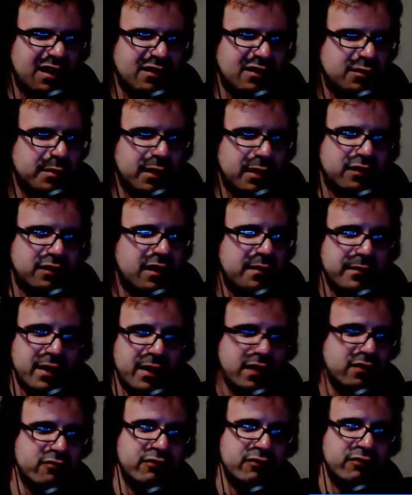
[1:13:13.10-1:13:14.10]
To be honest, I
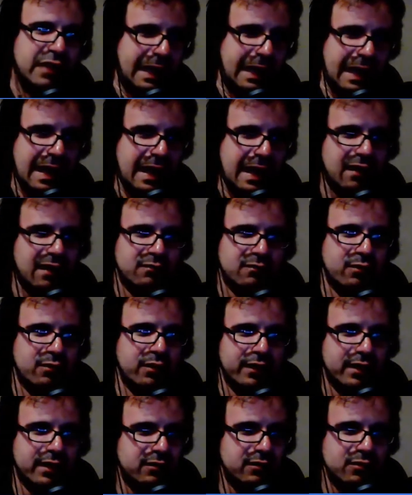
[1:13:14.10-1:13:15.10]
don't really care
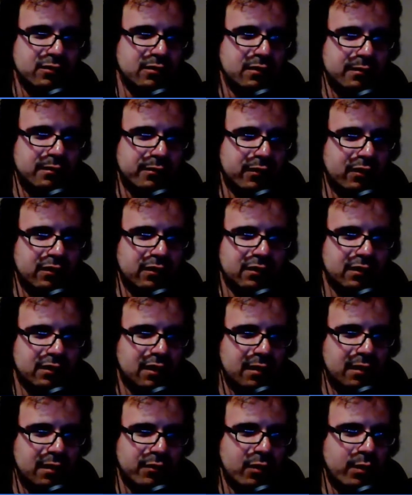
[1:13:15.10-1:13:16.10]
what they do. I'm
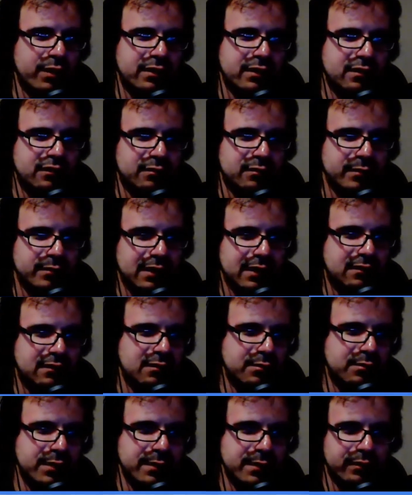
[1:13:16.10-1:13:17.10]
not one of these
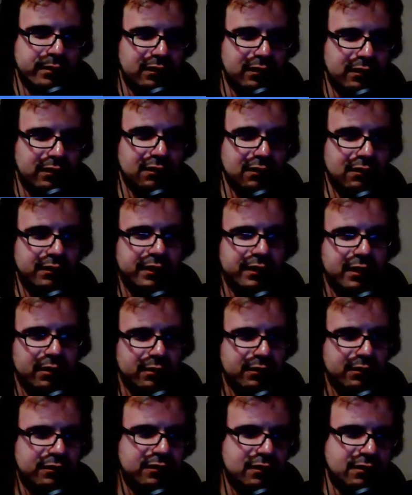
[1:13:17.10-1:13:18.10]
militant people going to go, oh, you
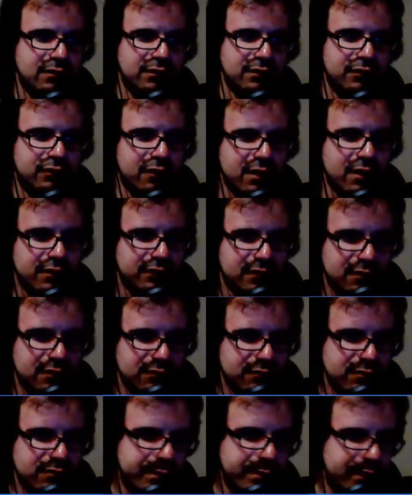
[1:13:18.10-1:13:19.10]
know, it's a disgrace
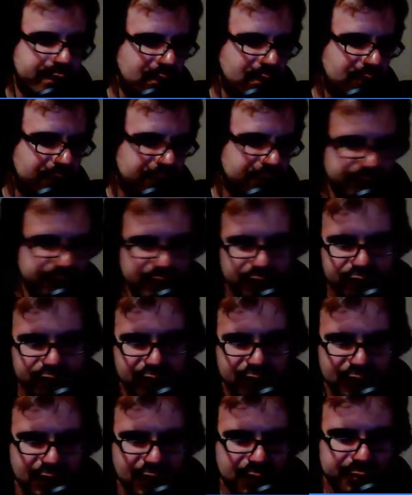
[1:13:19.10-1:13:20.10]
they're ripping off
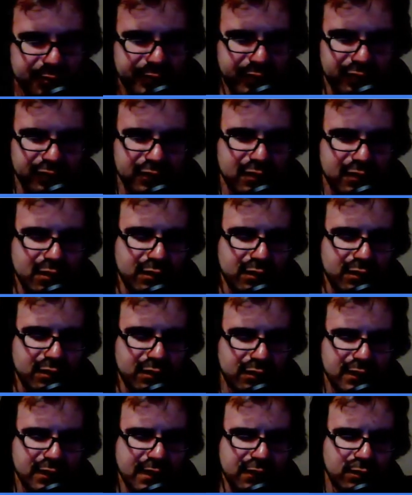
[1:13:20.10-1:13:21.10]
this and that, because
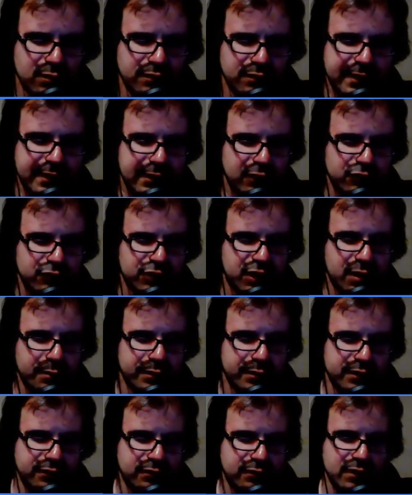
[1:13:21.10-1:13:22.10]
that's what technology
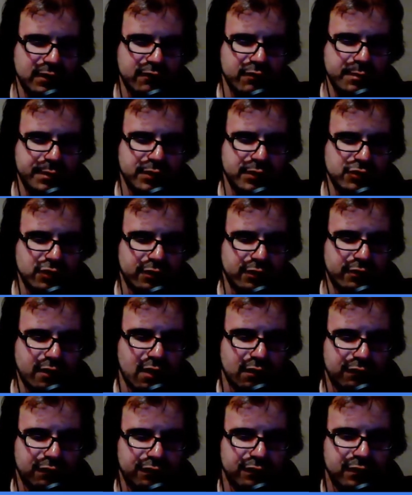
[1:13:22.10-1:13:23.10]
companies do. They rip each
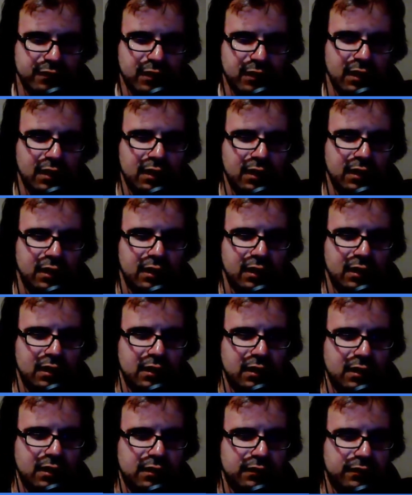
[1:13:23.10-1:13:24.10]
other off.
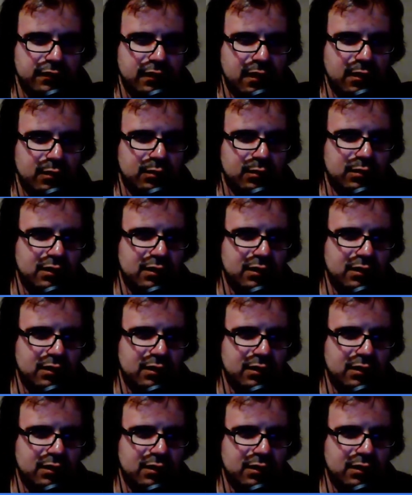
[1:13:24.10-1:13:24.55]
So